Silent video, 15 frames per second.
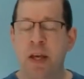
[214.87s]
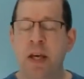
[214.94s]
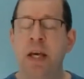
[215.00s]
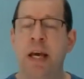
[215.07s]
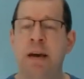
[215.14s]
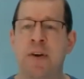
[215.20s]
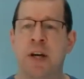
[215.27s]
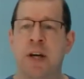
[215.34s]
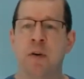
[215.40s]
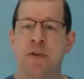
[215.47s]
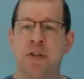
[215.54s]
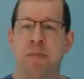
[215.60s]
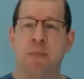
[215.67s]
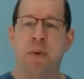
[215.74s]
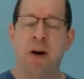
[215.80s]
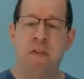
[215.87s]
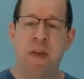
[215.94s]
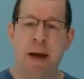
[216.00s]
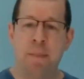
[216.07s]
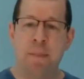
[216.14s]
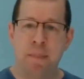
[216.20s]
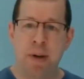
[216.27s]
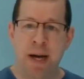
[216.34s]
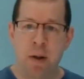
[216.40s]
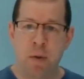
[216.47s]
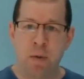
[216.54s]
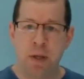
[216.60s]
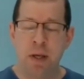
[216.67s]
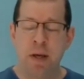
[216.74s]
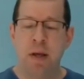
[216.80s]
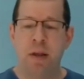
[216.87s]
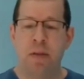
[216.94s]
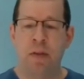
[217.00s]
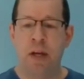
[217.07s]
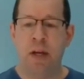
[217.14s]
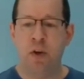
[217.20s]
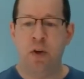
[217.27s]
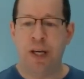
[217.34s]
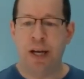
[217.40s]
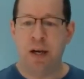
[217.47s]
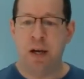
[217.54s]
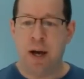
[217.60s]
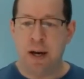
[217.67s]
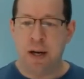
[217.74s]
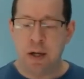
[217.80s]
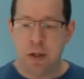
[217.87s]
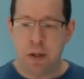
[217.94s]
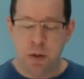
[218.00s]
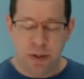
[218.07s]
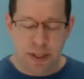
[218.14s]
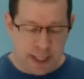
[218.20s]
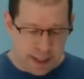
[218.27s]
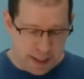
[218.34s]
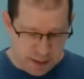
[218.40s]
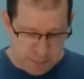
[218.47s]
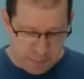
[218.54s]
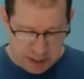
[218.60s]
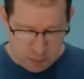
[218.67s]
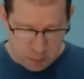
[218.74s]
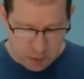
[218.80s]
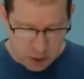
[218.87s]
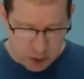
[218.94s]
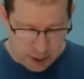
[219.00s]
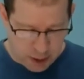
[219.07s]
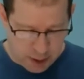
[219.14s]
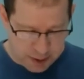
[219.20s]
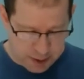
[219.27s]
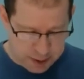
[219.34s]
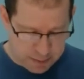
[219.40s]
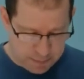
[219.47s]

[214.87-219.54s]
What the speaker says: If it goes above that amount, then you cannot include that in the payroll cost.